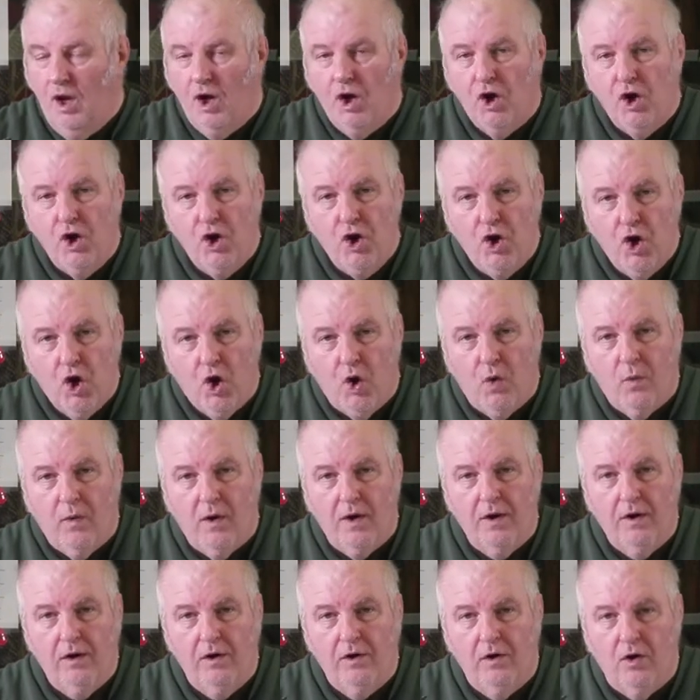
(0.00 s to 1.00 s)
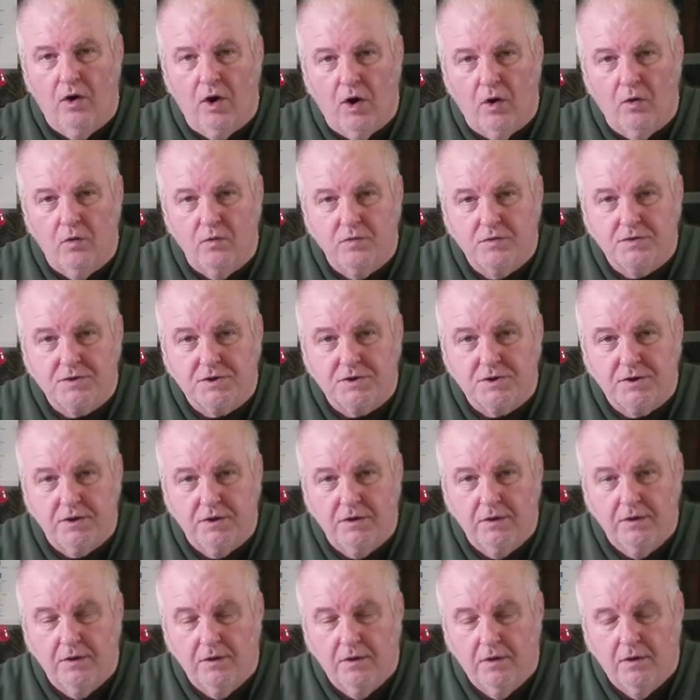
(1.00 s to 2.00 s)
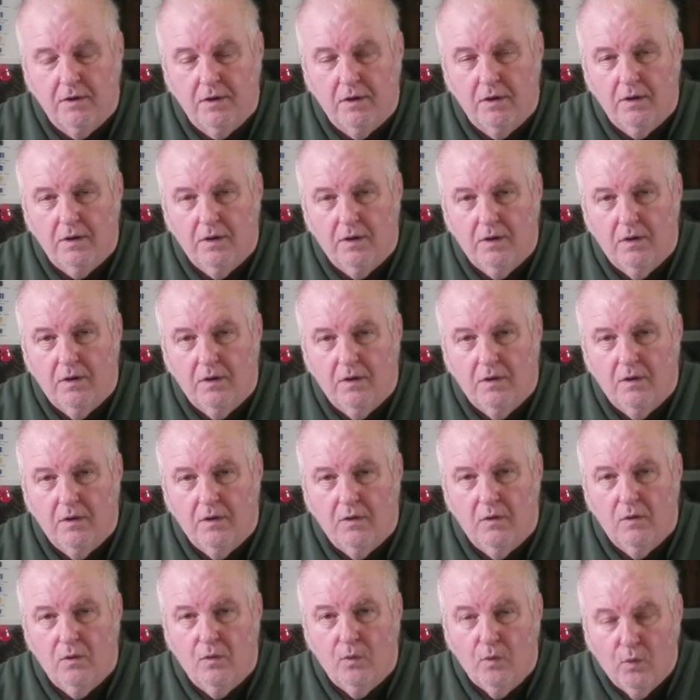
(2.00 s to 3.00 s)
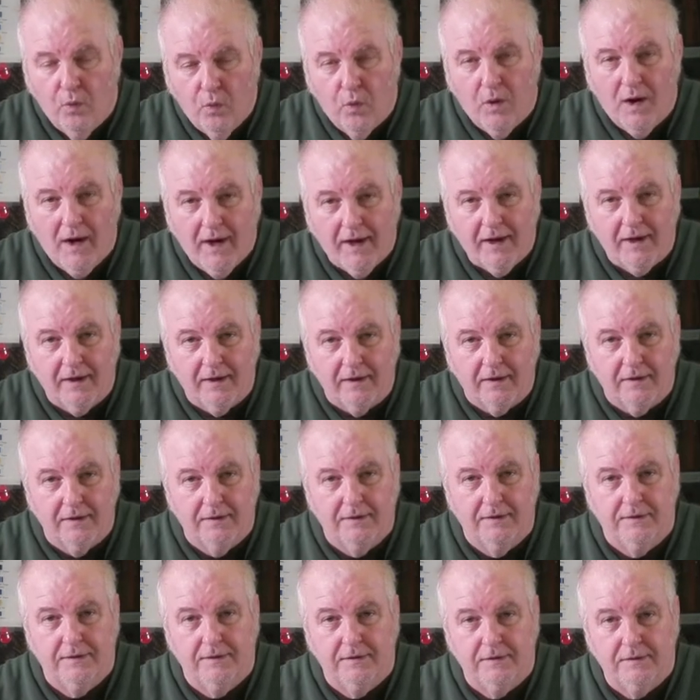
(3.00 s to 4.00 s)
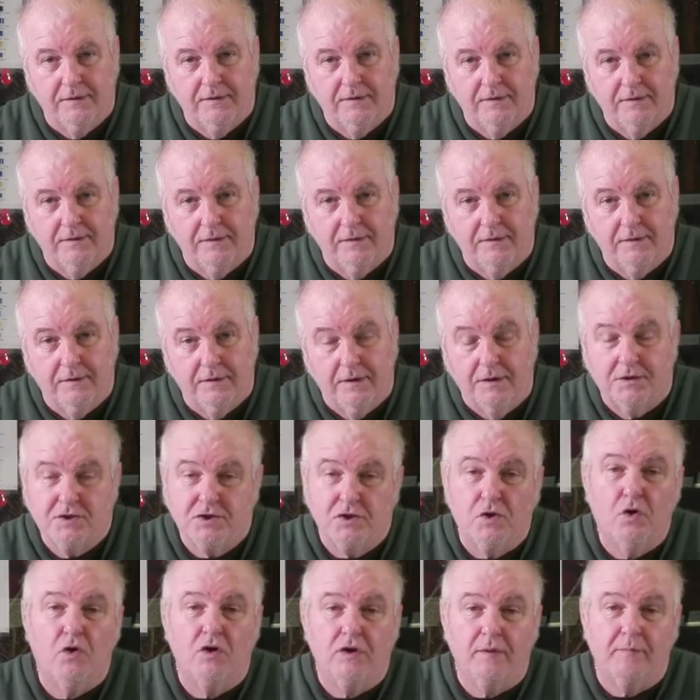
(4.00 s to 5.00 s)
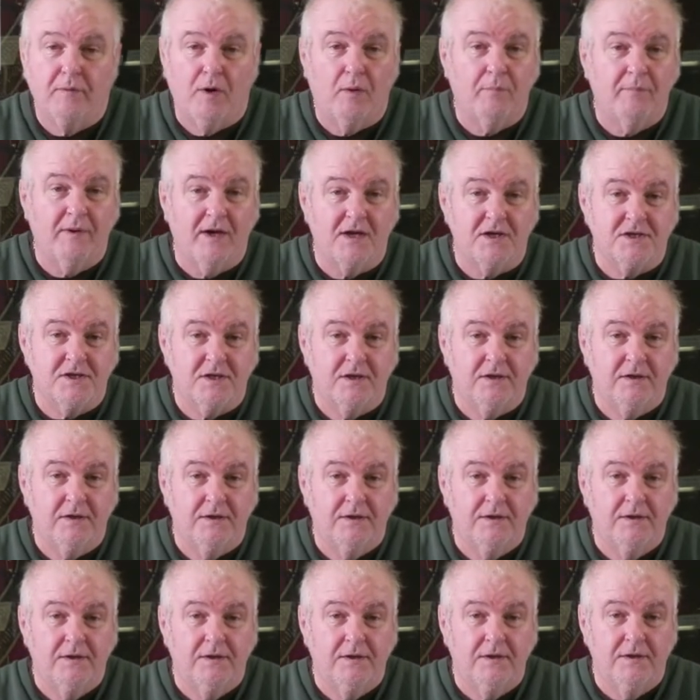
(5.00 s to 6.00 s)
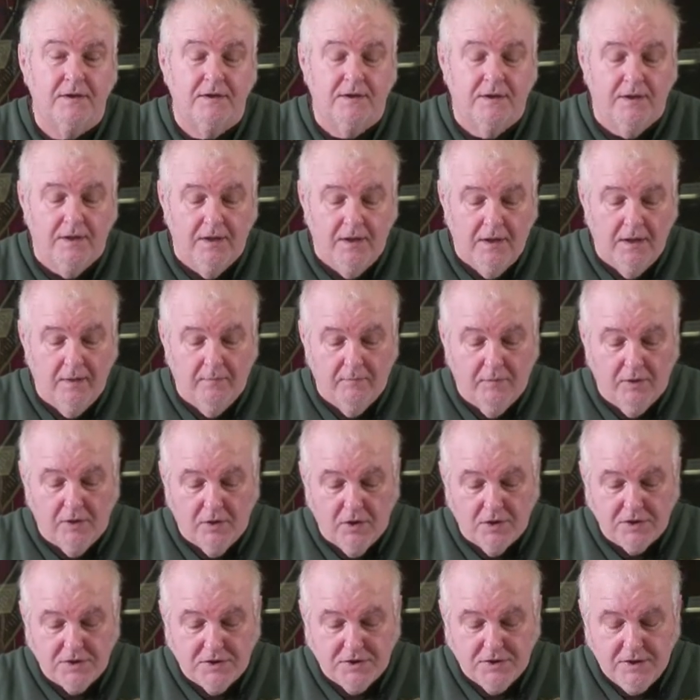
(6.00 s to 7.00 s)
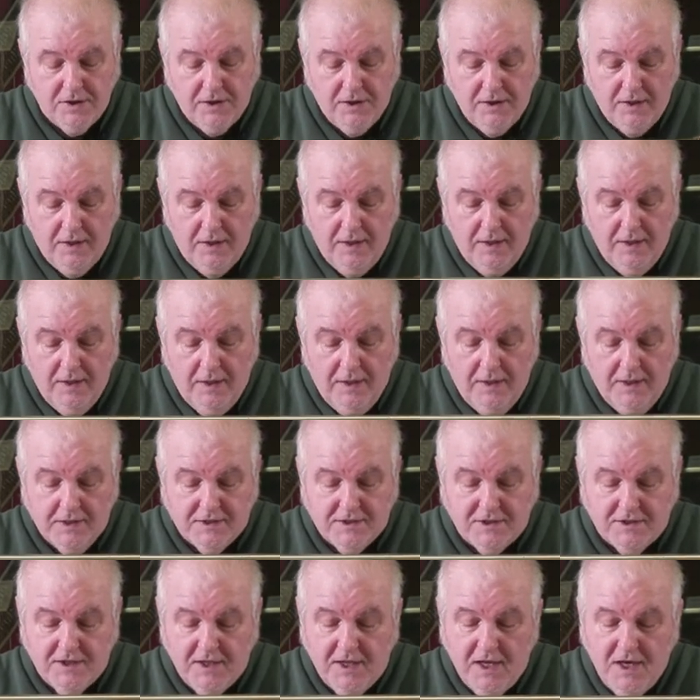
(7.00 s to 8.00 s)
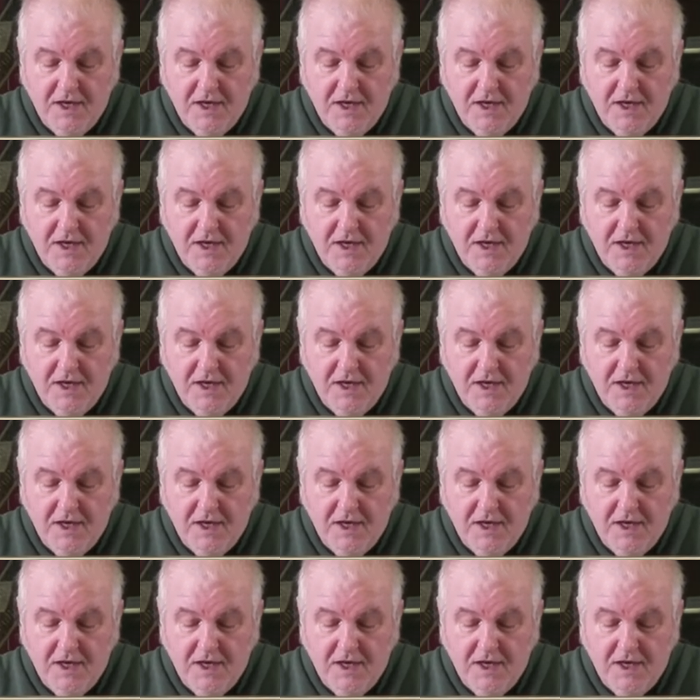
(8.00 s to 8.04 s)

No one knows why it's called a Brown Bess, because it's the